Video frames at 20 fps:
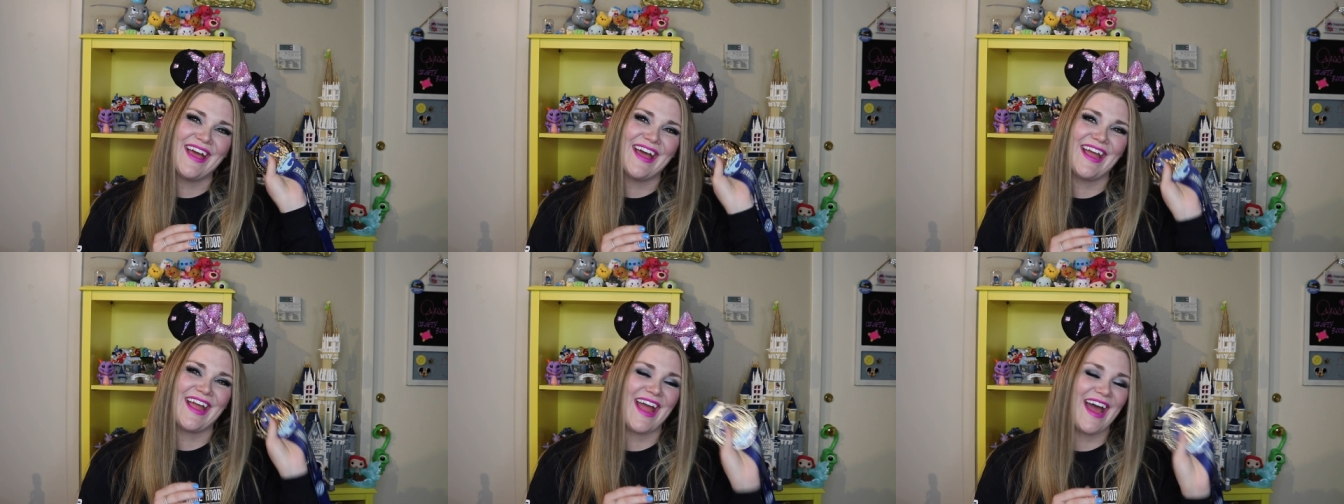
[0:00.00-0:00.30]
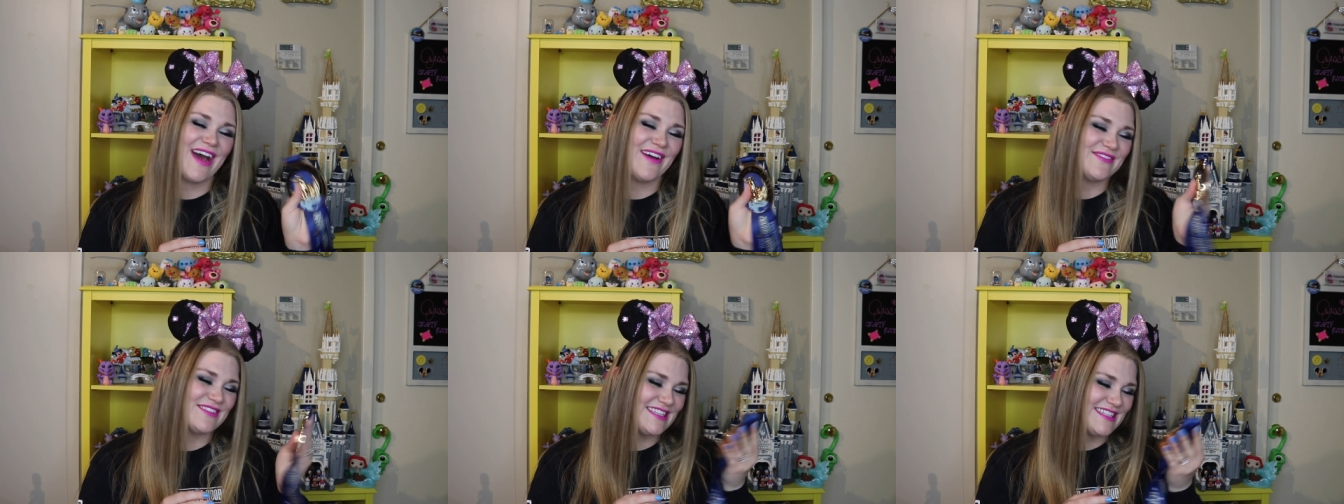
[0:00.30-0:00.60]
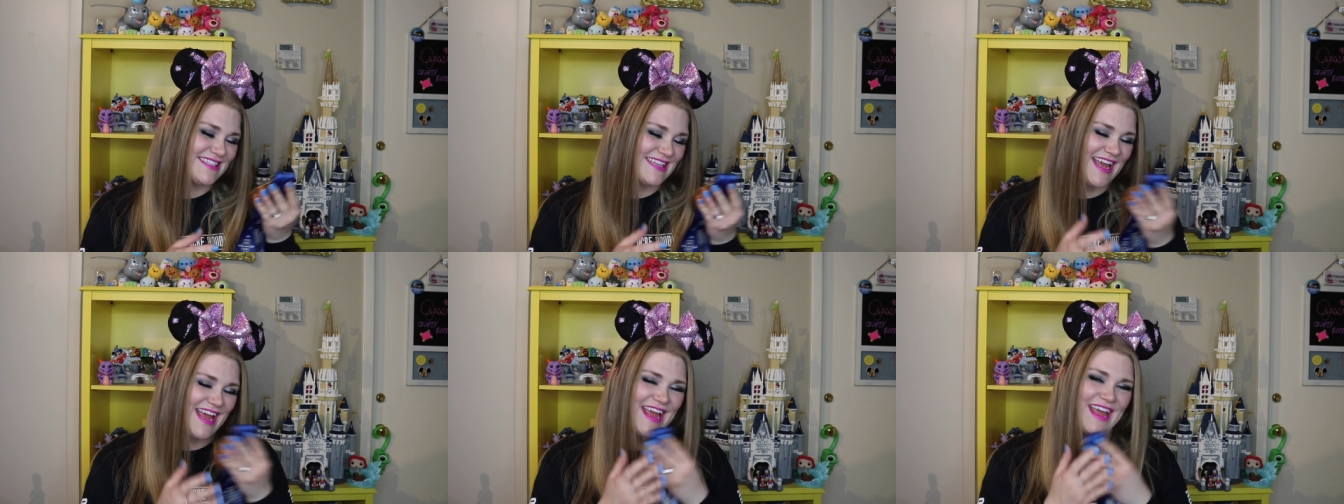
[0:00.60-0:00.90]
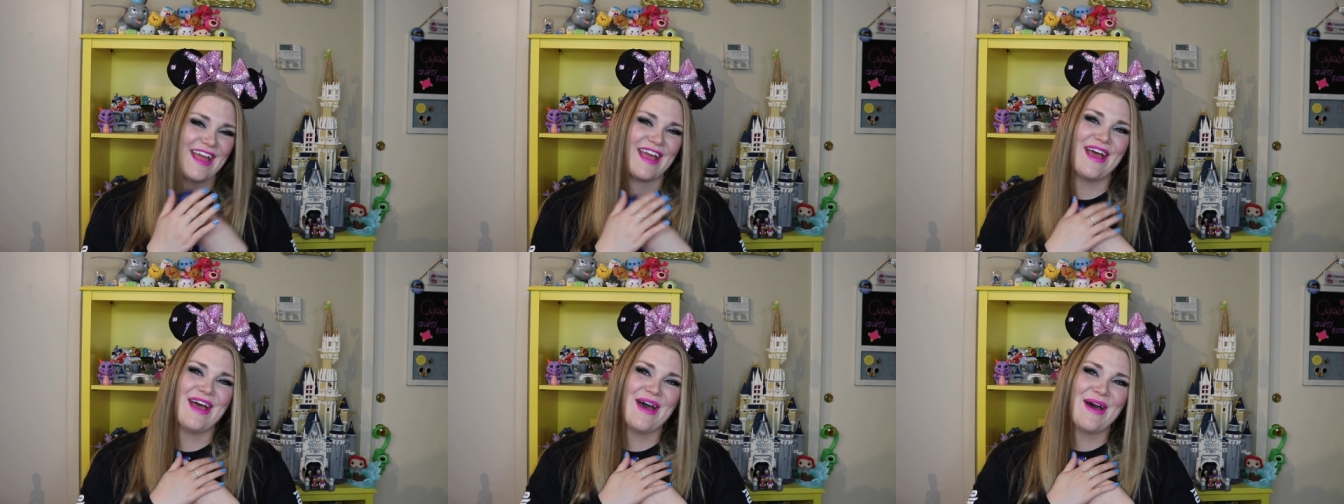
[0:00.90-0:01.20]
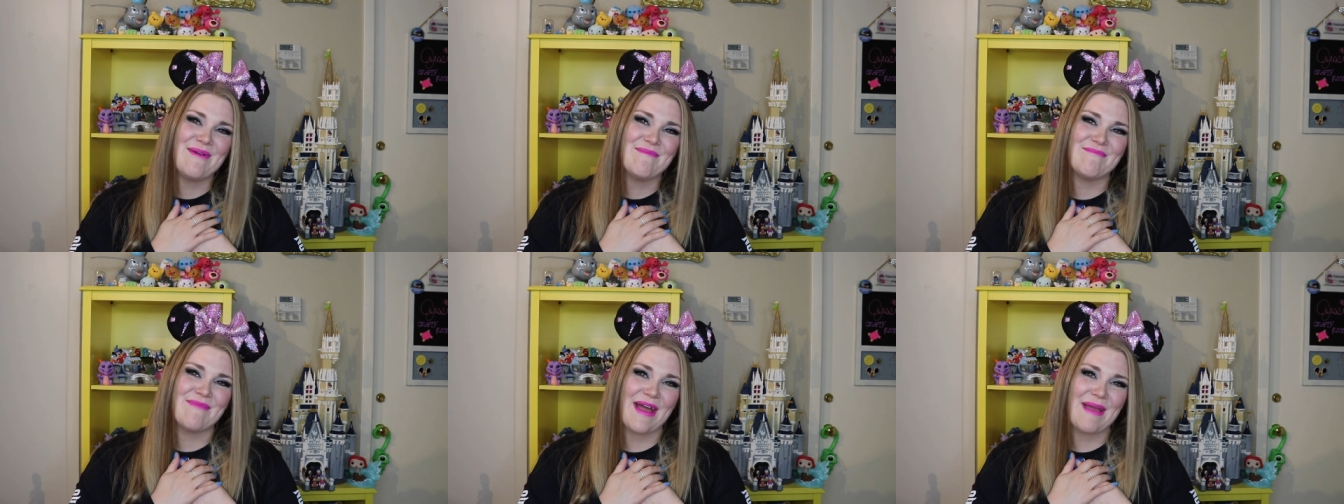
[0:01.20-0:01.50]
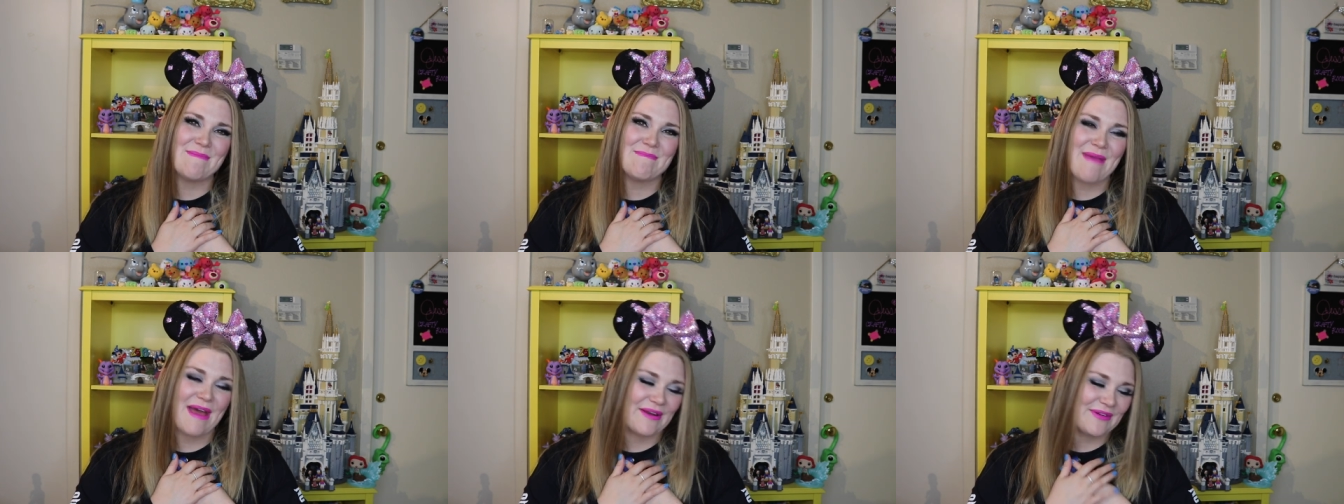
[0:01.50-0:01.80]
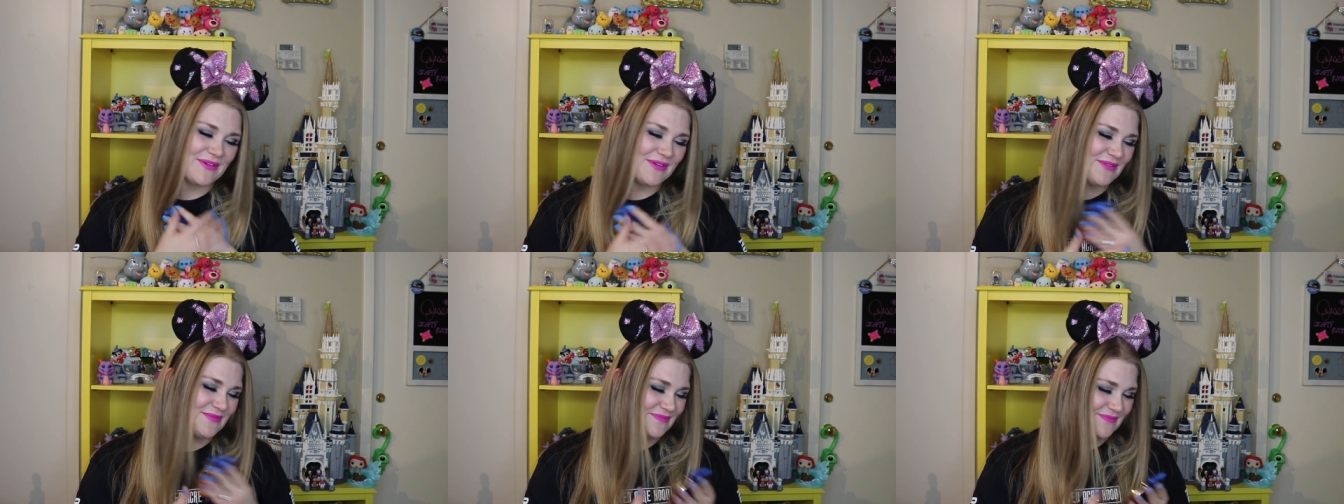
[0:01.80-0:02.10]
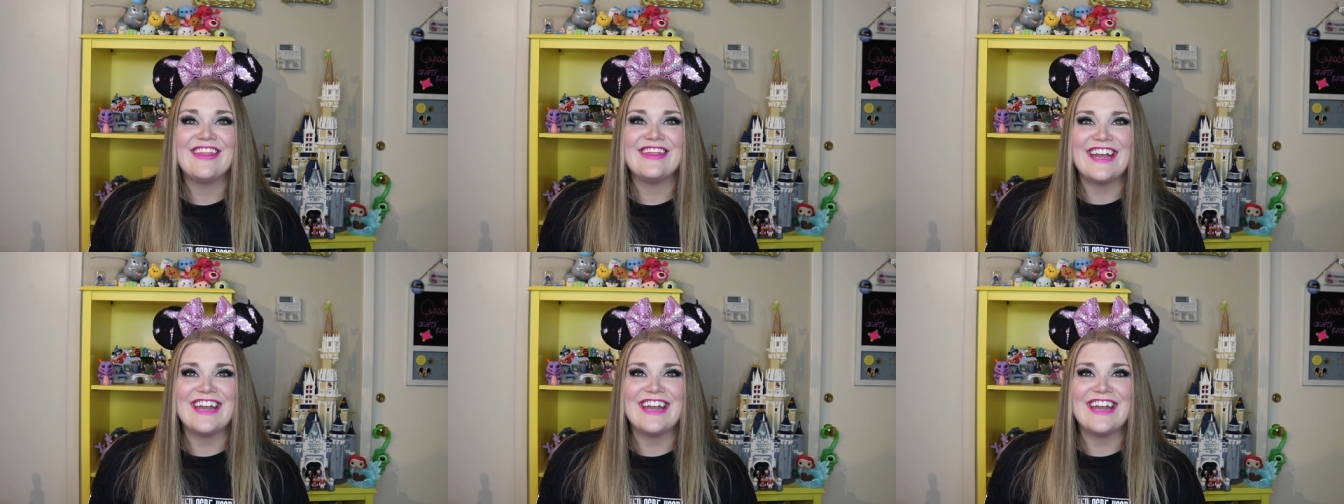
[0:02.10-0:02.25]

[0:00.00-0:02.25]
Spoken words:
I have to say my medal.